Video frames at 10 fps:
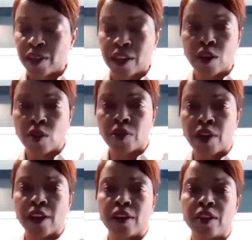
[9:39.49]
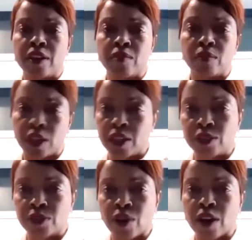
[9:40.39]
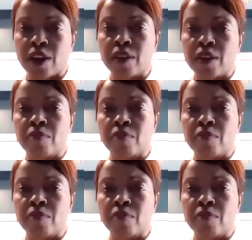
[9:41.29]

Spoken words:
they know they're not going to get rich, right?